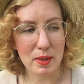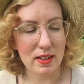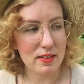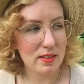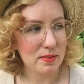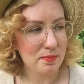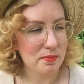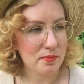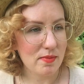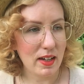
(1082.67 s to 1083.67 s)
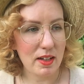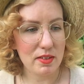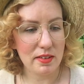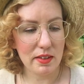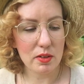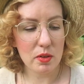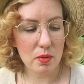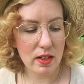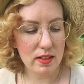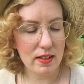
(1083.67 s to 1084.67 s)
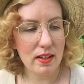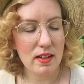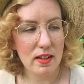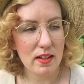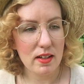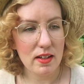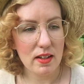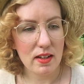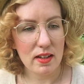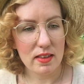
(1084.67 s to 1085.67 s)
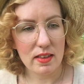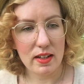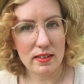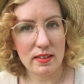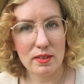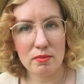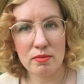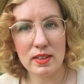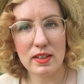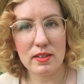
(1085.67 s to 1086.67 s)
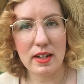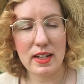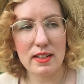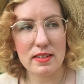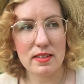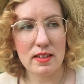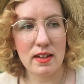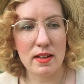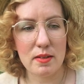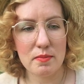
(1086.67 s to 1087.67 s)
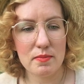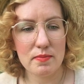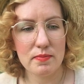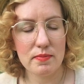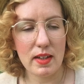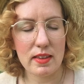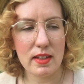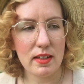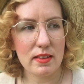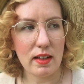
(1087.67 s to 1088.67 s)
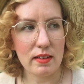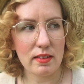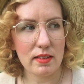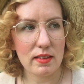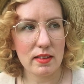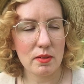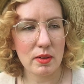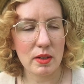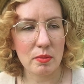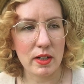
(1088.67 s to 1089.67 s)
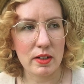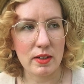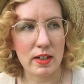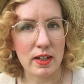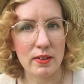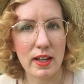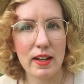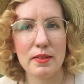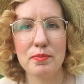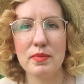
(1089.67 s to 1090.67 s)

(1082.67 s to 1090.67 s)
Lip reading: but I have a silk one that's really great. I think that's the one I'm wearing right now, yeah.